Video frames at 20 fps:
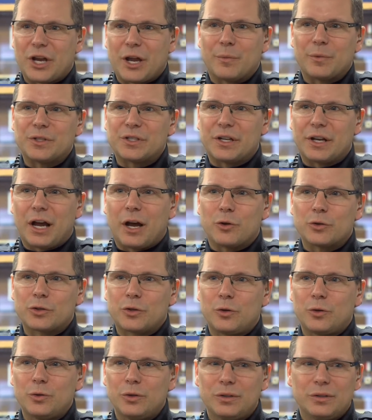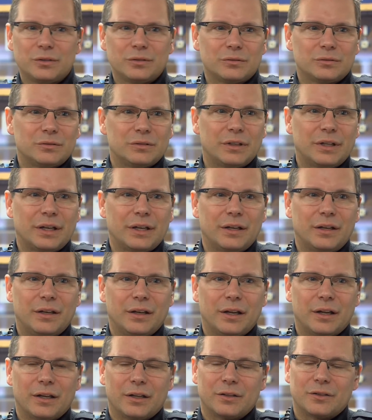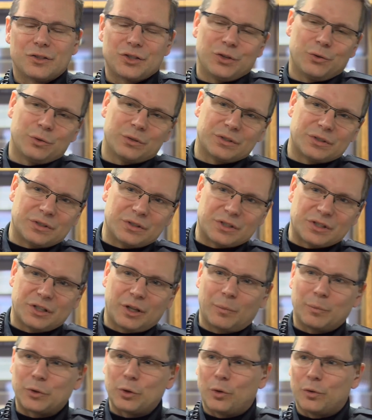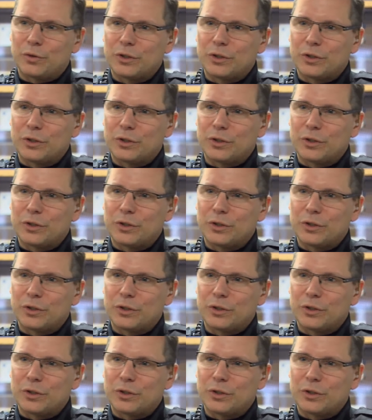pajamas and a house coat, and she was slumped